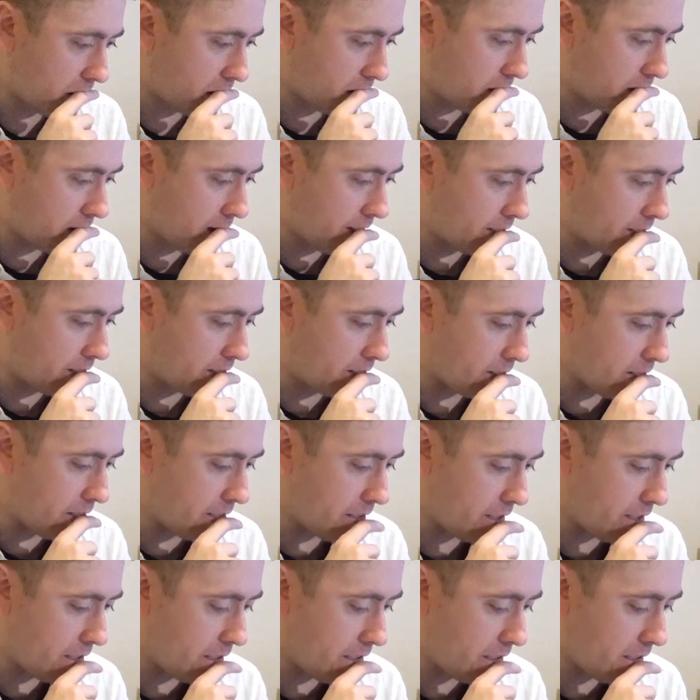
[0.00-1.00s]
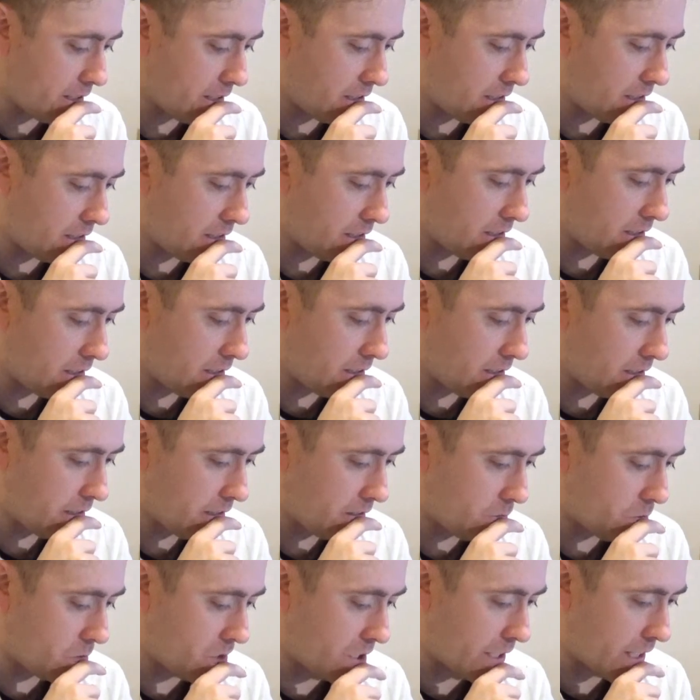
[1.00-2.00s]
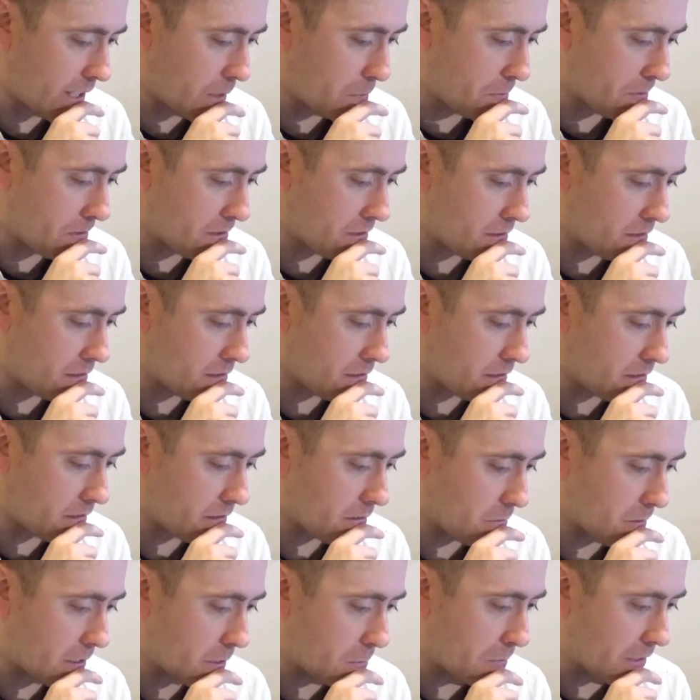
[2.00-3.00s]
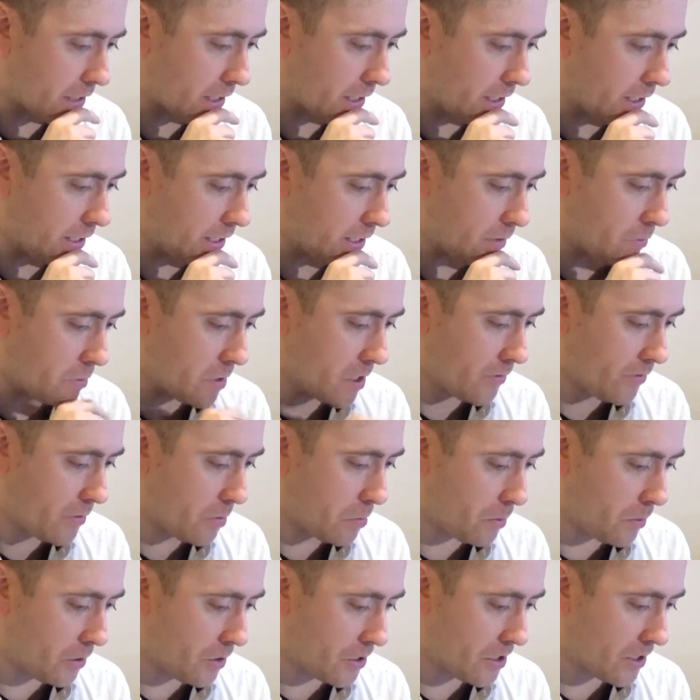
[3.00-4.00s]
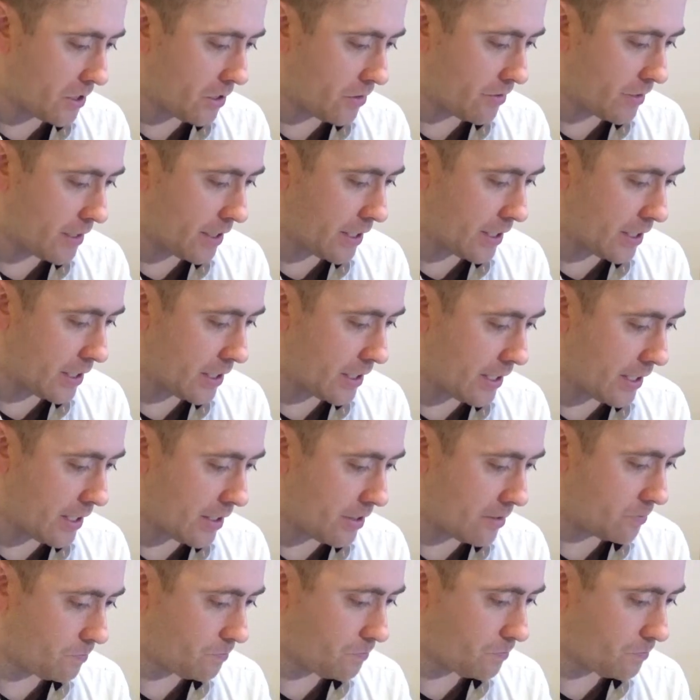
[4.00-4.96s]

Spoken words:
Let's see what happens. I'm going to make a little bit of a push over here now.